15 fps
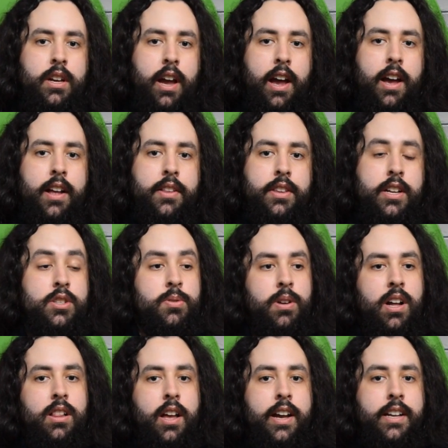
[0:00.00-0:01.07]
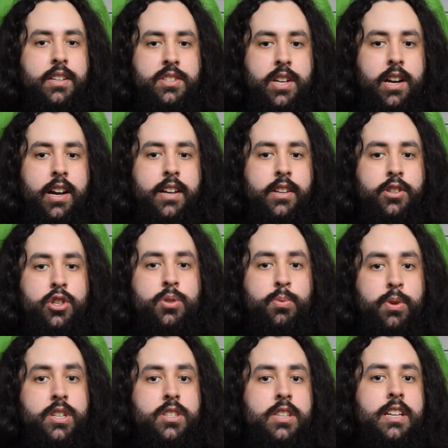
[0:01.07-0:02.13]
And that's what I like, is that I can
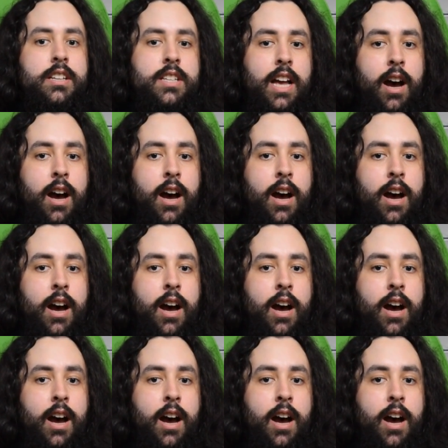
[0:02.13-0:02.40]
switch things